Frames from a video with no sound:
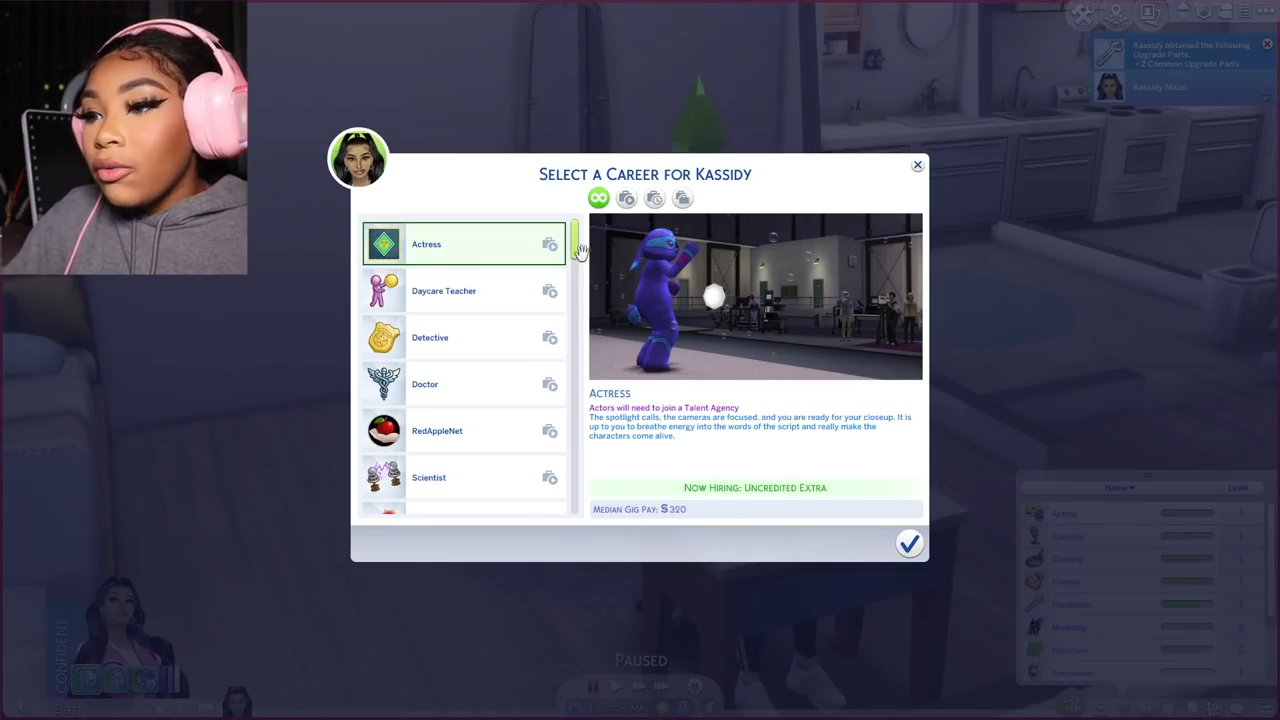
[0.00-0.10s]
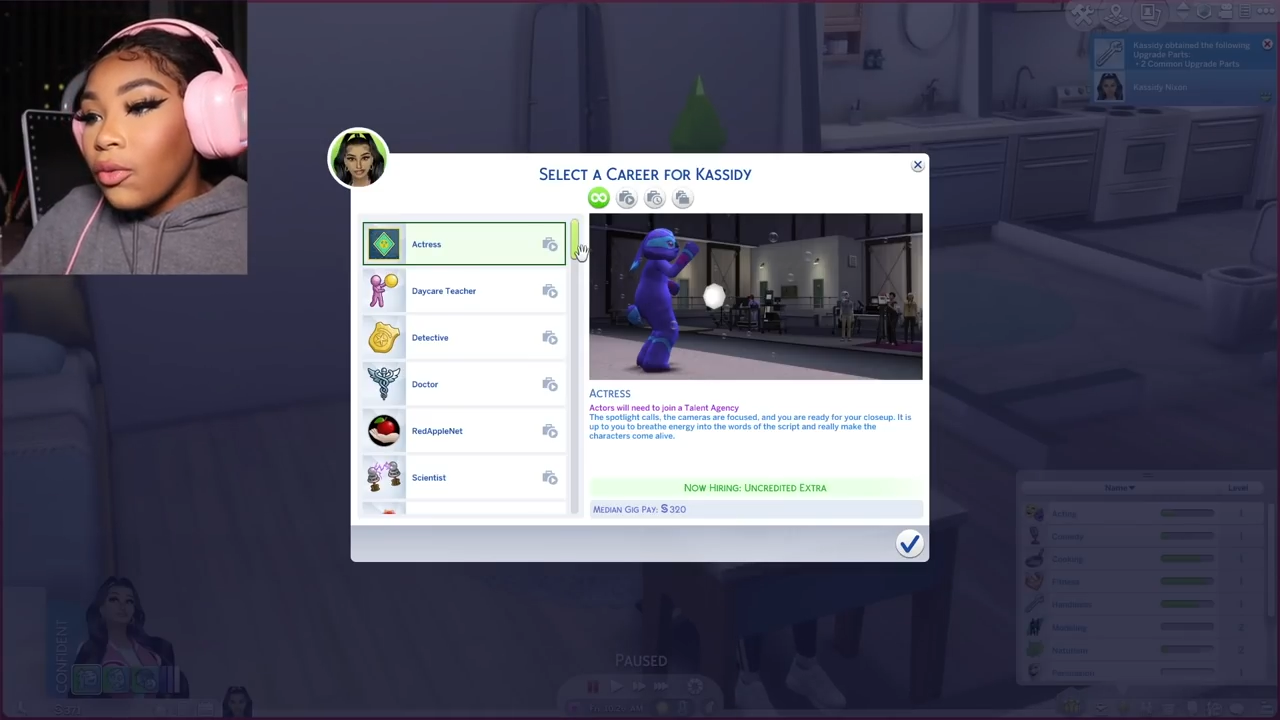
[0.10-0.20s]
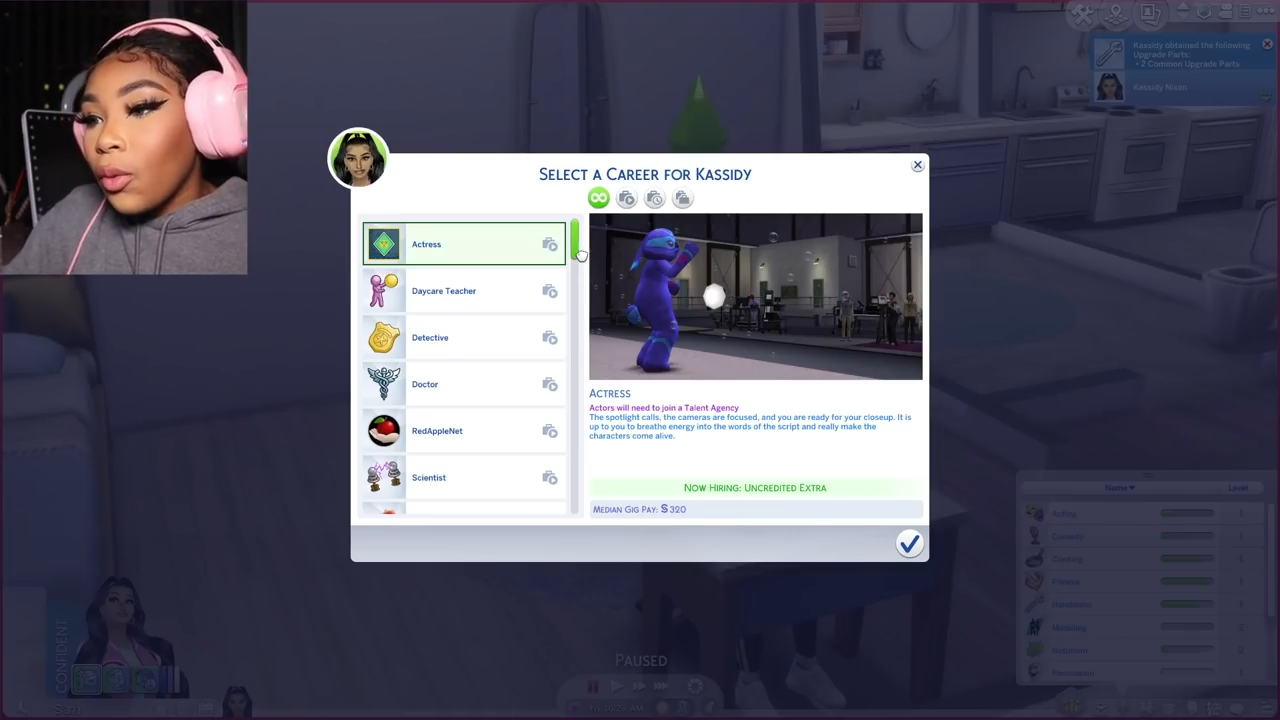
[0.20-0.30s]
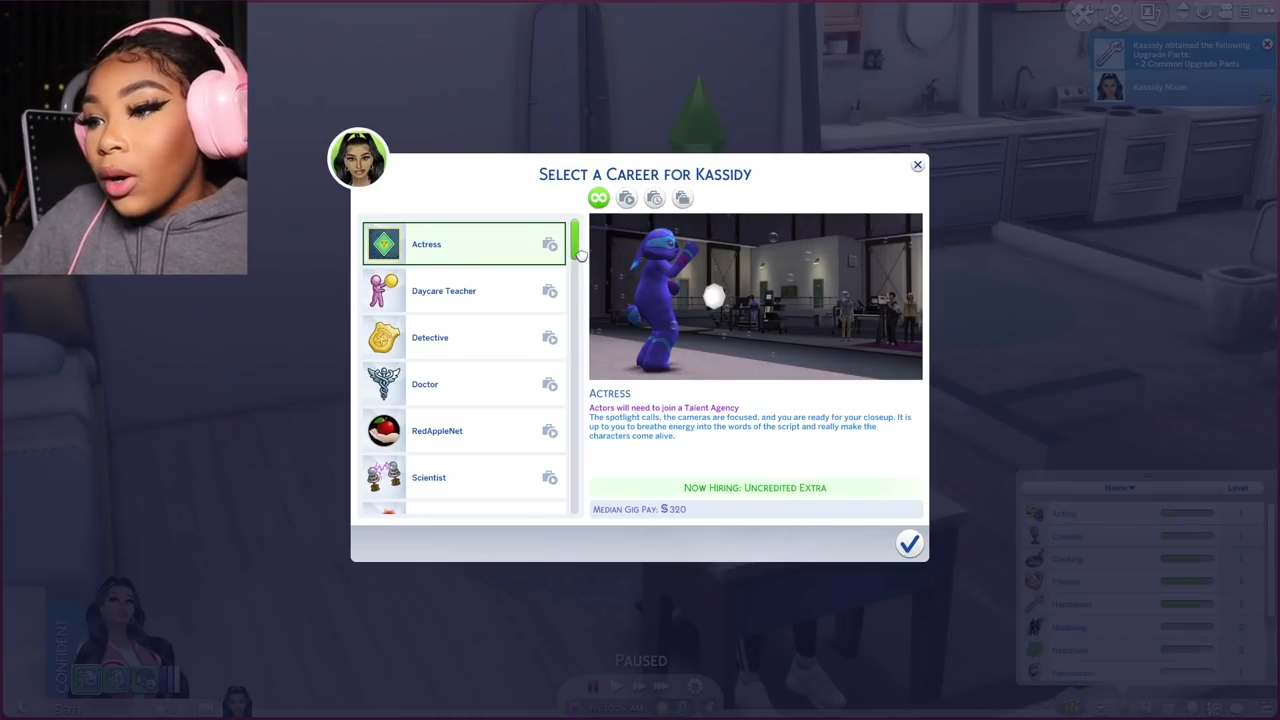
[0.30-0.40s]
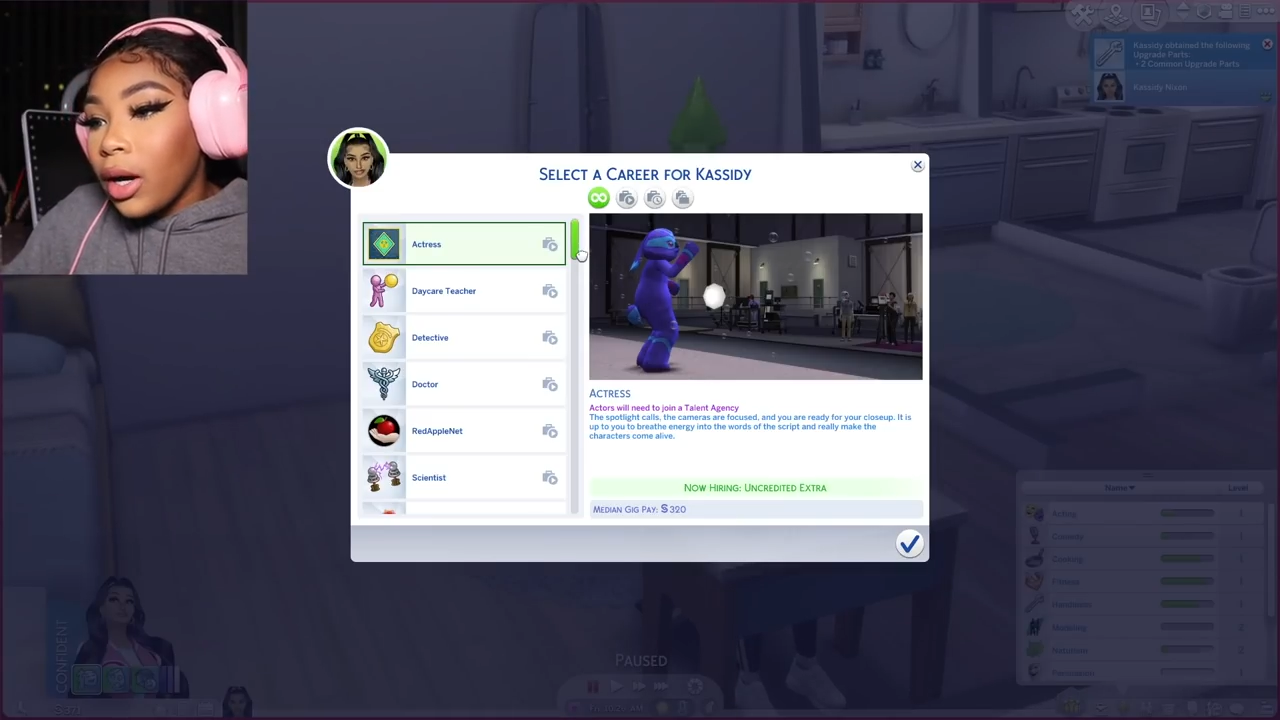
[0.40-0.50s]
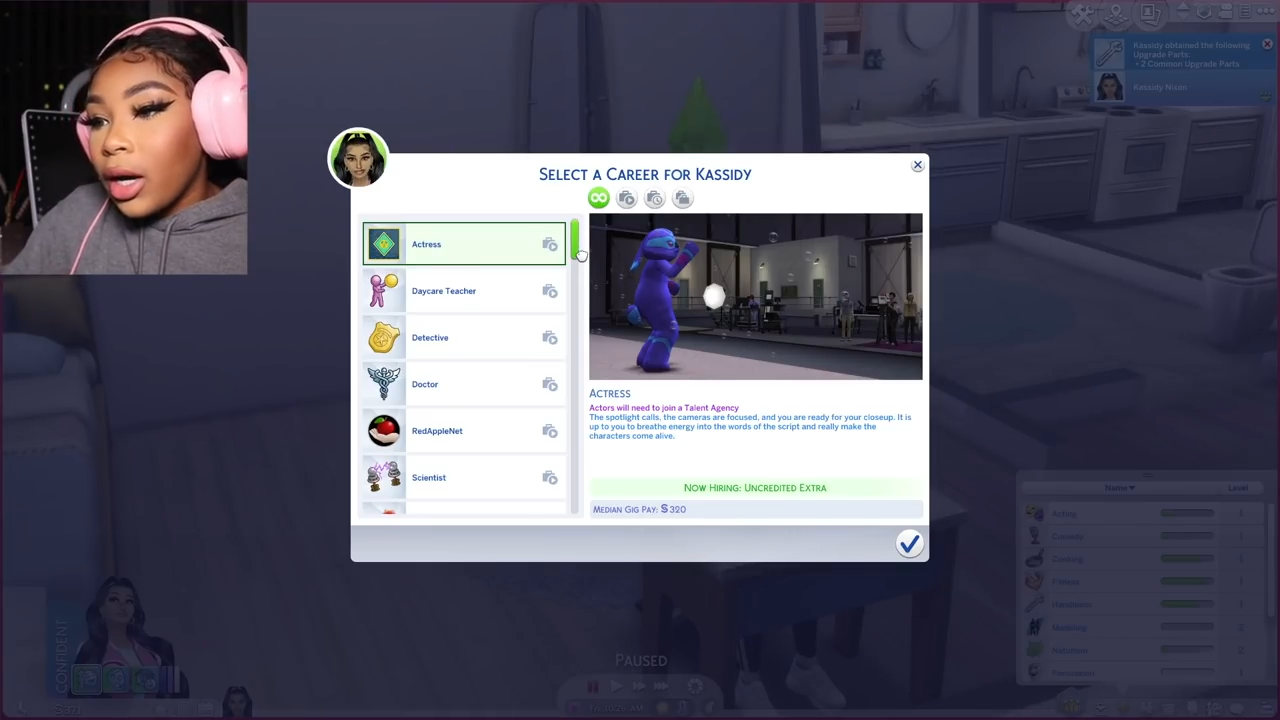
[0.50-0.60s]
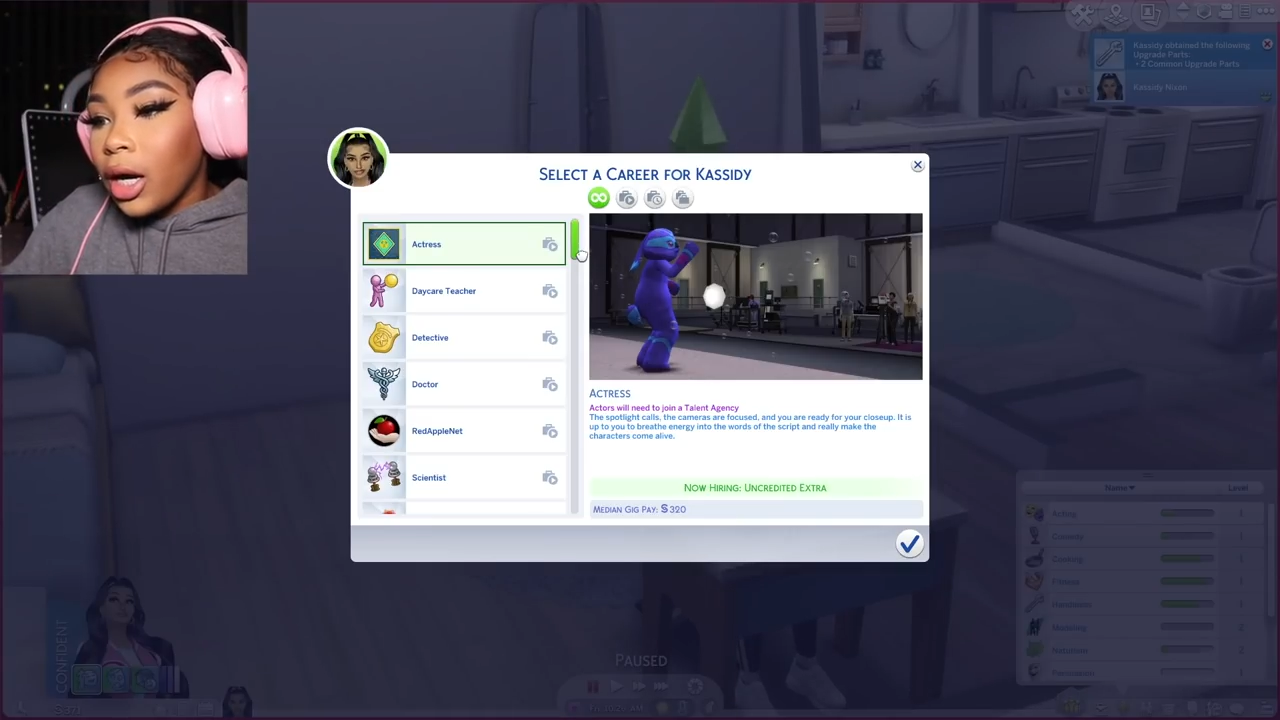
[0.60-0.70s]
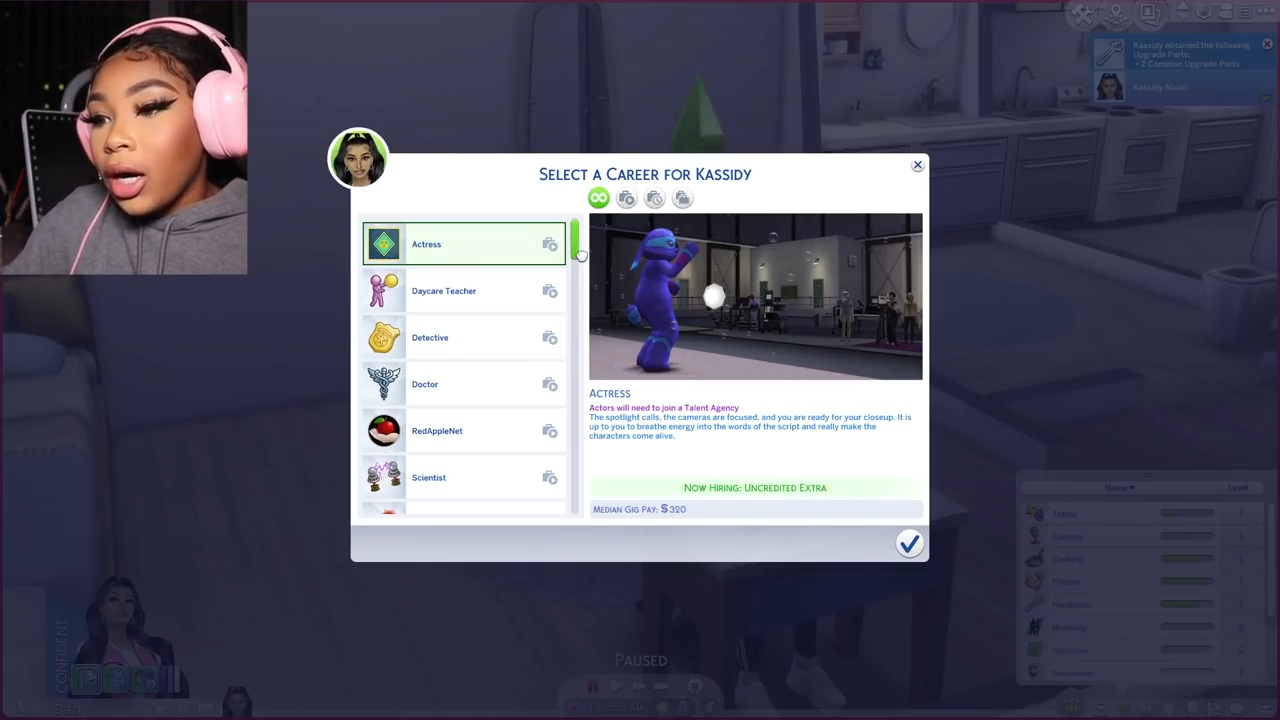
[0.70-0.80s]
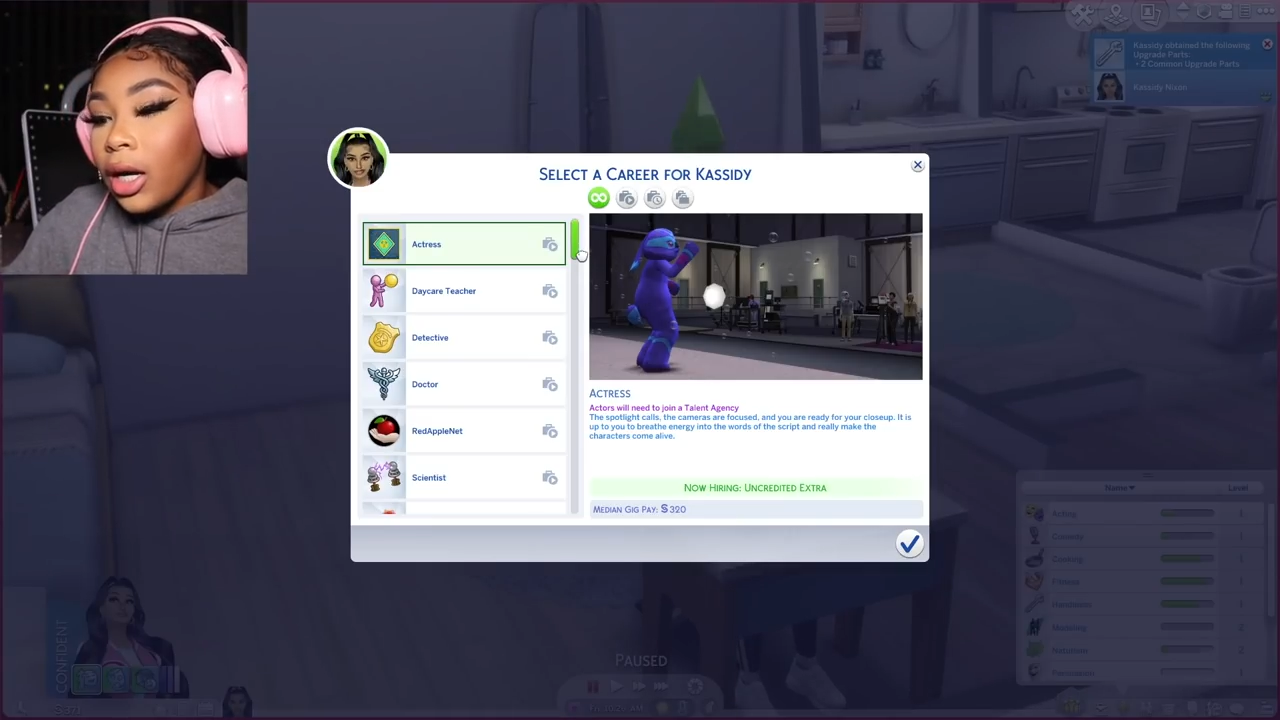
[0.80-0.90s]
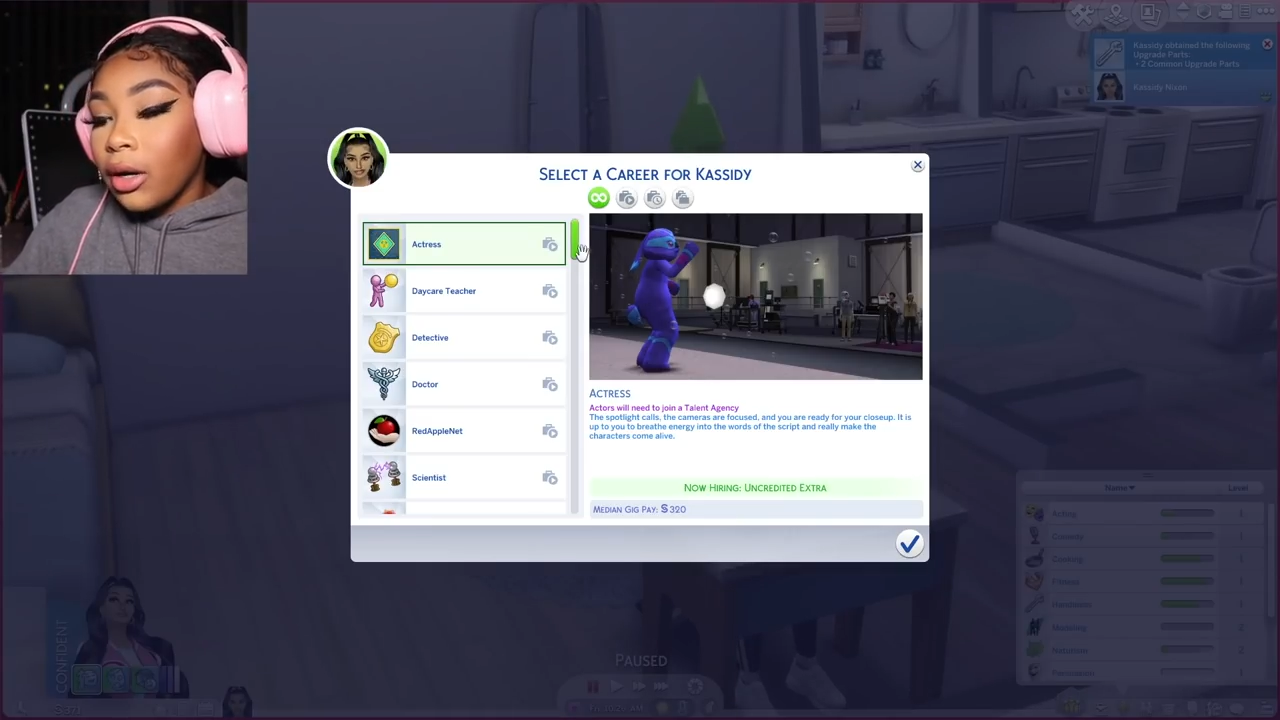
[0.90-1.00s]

for